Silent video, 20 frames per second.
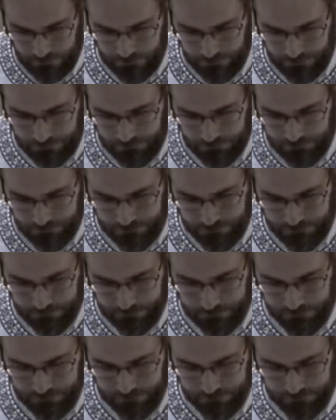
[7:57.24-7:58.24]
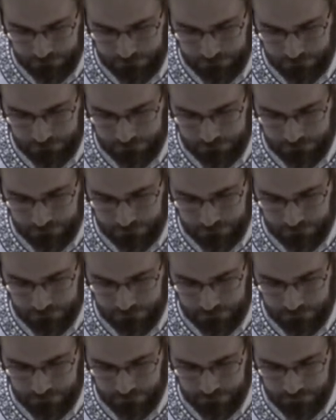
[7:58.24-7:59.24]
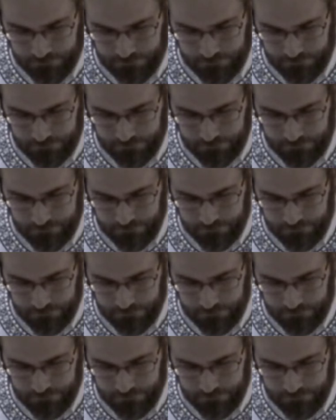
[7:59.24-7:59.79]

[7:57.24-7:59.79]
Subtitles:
No one is speaking in this clip.